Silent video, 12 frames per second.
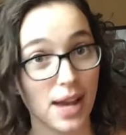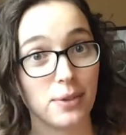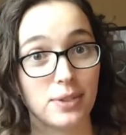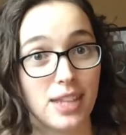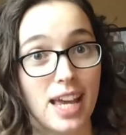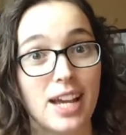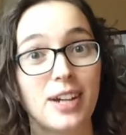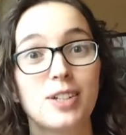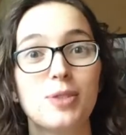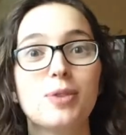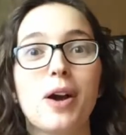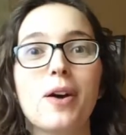out there,
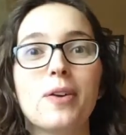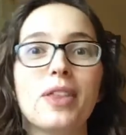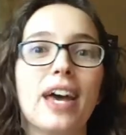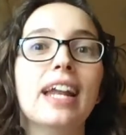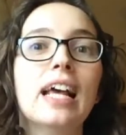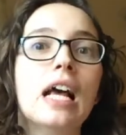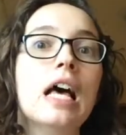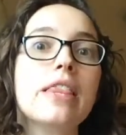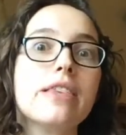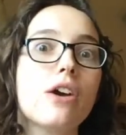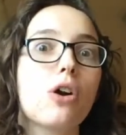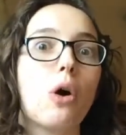you know that
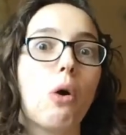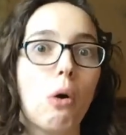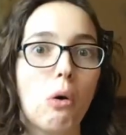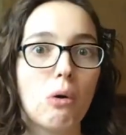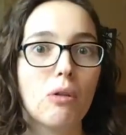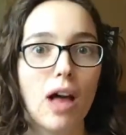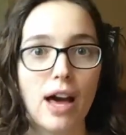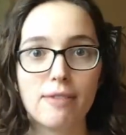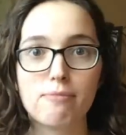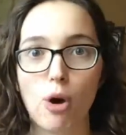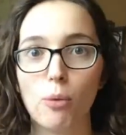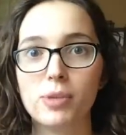there are a whole lot of
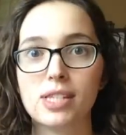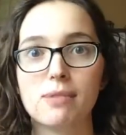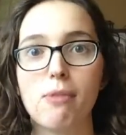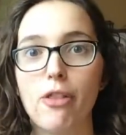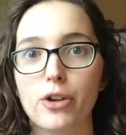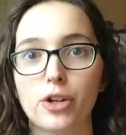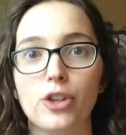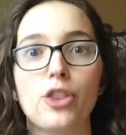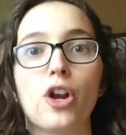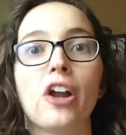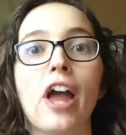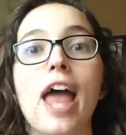moments in motherhood that are